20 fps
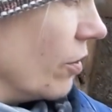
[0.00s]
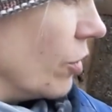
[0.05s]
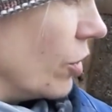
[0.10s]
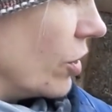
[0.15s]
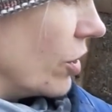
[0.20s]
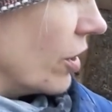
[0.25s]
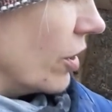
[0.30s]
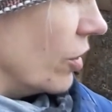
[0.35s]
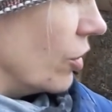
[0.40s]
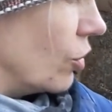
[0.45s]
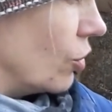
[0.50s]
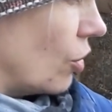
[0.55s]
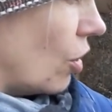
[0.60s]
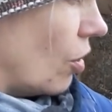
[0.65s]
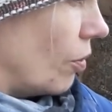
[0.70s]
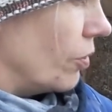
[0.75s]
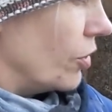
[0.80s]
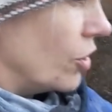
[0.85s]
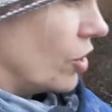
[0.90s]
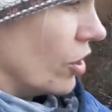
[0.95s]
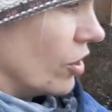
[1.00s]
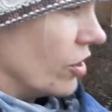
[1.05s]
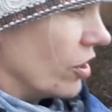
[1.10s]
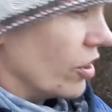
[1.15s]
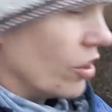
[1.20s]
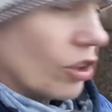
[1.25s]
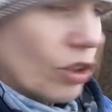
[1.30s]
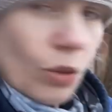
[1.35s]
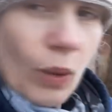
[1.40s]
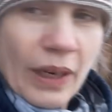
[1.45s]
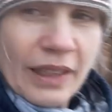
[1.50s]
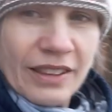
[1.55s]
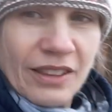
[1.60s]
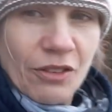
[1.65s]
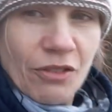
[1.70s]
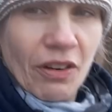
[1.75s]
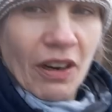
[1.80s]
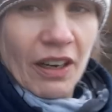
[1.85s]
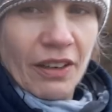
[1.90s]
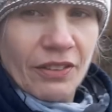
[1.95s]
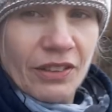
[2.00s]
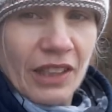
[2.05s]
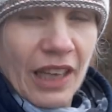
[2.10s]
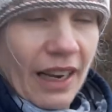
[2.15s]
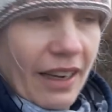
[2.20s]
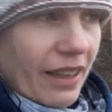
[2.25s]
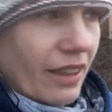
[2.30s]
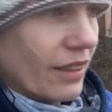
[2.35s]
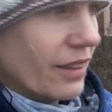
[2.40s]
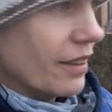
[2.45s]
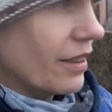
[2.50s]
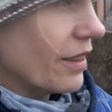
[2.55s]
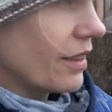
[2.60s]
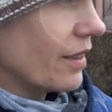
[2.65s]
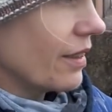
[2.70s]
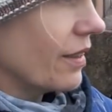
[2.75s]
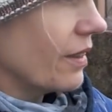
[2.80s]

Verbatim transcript: so I'm just going to drop the shutter to twenty-five seconds.